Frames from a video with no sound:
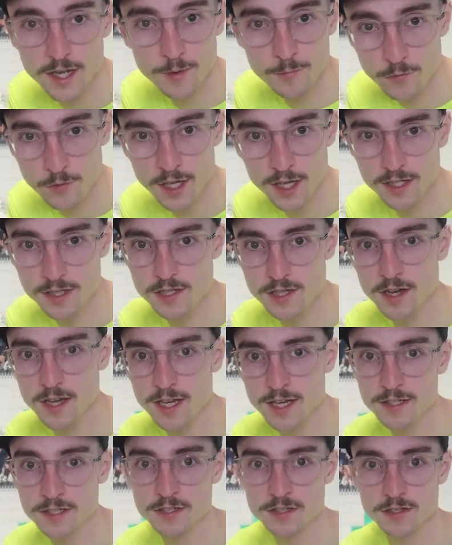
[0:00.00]
I'm really
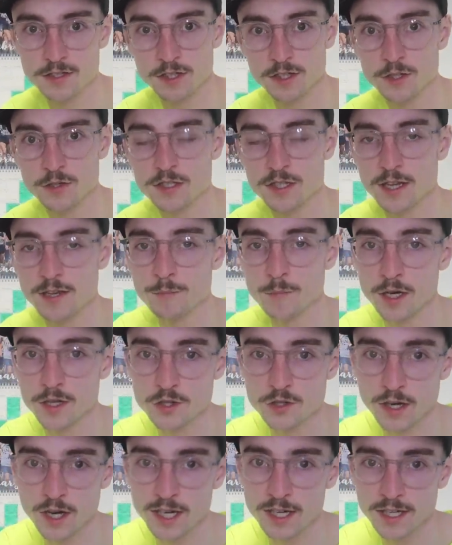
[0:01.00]
excited to use it in my
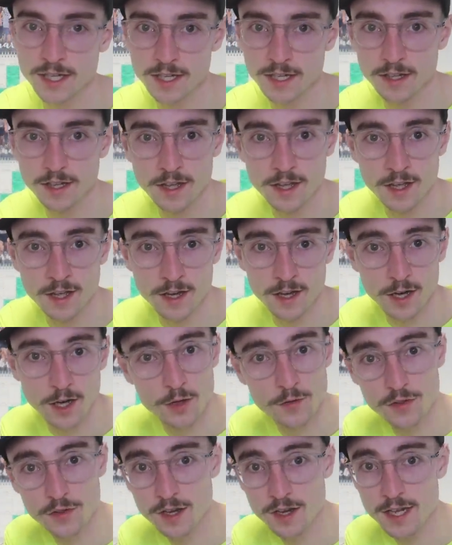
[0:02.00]
training
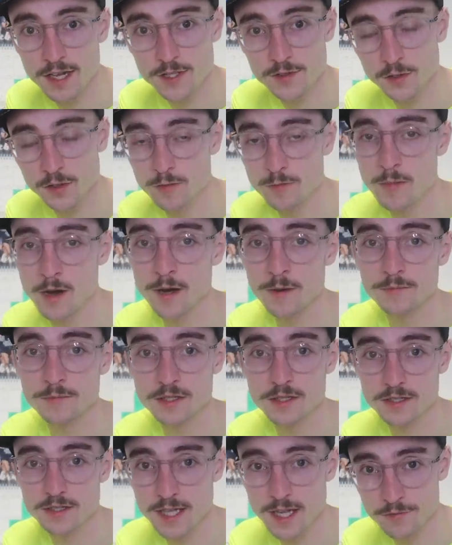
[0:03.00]
over the next few
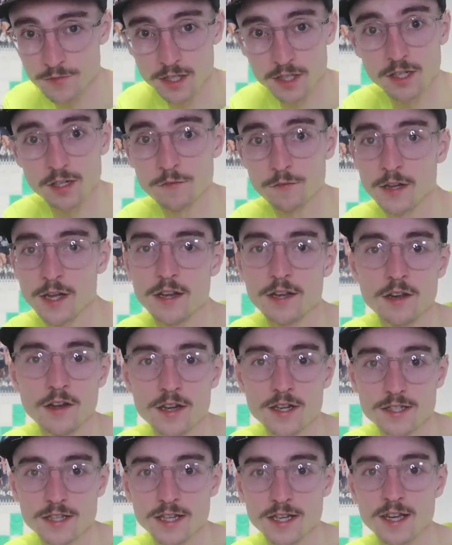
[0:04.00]
months. It's definitely going to fit
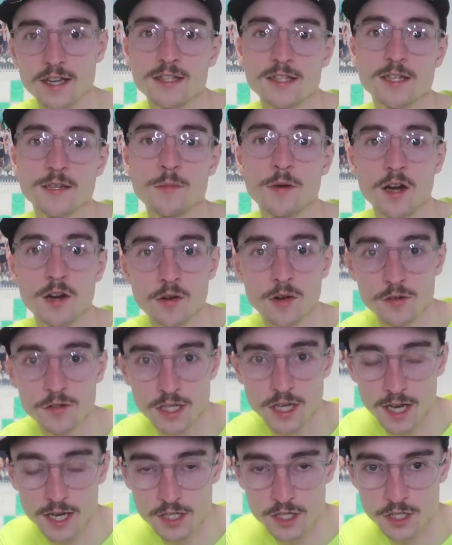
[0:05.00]
nicely into my
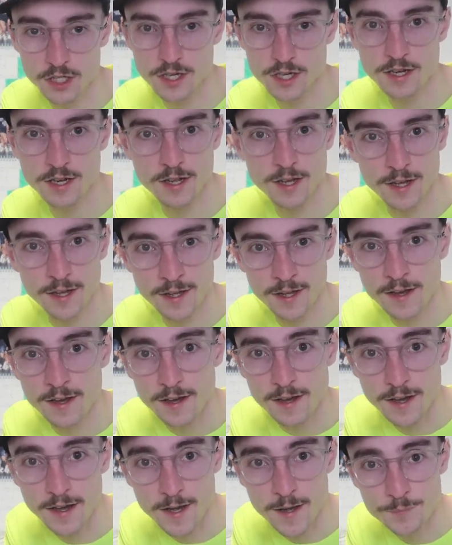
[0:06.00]
rotation.
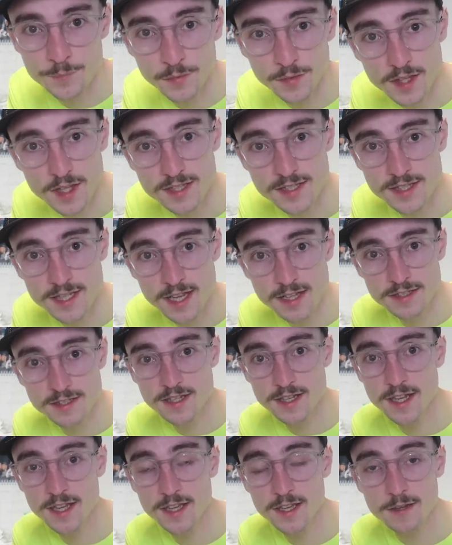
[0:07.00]
Um, this
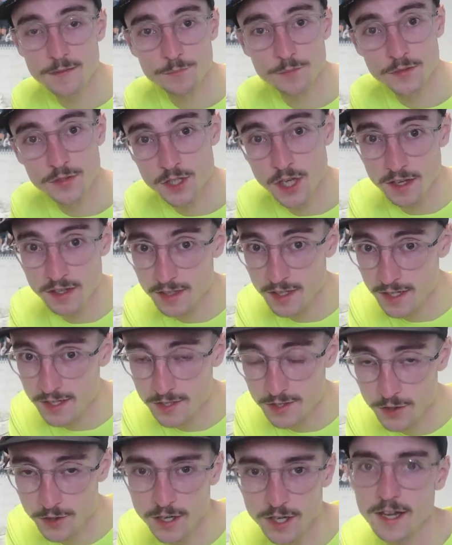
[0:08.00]
Saturday, Sunday,
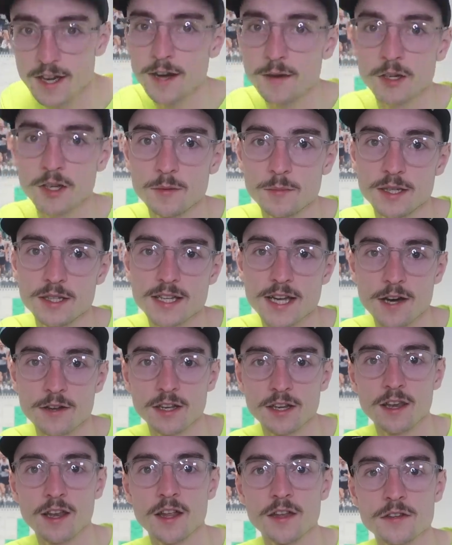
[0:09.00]
sorry, I'm going to be down
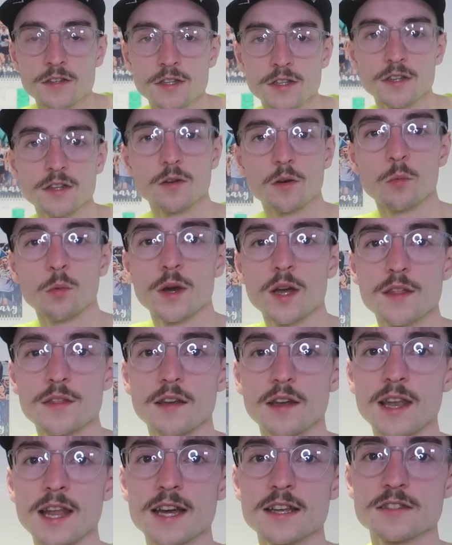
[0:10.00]
in London
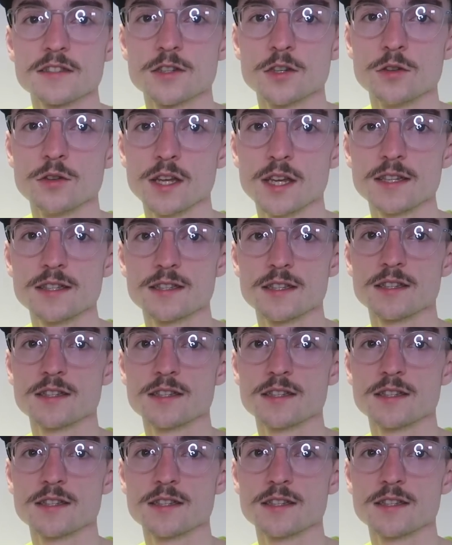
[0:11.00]
with Let's Do This.